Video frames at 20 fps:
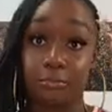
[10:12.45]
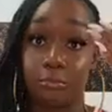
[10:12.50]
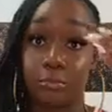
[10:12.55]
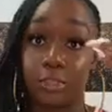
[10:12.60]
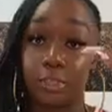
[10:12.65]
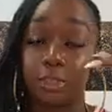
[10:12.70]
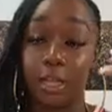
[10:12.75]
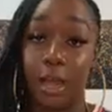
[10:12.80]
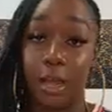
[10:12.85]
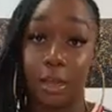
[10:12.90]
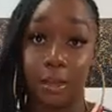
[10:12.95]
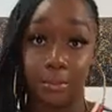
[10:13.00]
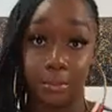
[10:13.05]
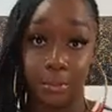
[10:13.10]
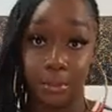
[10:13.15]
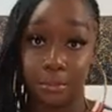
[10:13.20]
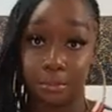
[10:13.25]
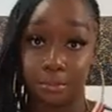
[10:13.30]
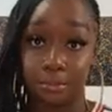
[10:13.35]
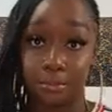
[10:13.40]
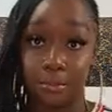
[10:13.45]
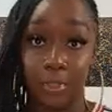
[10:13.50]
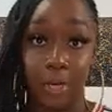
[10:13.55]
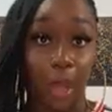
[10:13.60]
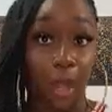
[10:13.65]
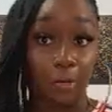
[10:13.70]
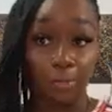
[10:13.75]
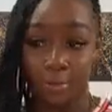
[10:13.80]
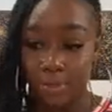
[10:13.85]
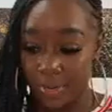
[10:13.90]
stopped,
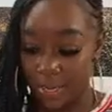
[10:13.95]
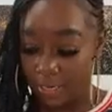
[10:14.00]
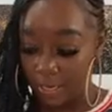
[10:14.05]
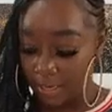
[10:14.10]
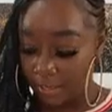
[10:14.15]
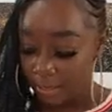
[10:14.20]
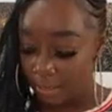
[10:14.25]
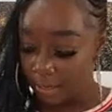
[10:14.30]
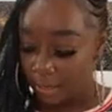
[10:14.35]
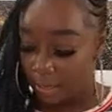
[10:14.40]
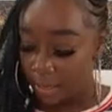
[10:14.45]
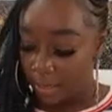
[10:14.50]
non-repeating,